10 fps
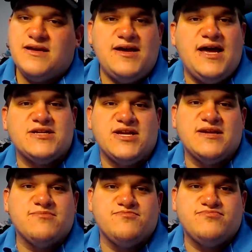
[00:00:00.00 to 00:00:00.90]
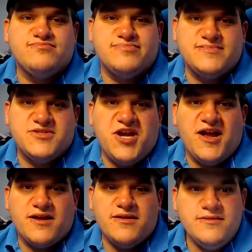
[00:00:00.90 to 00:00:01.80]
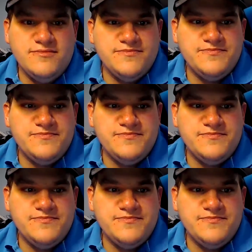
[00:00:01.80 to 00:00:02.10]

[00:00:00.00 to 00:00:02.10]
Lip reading: I'll actually check.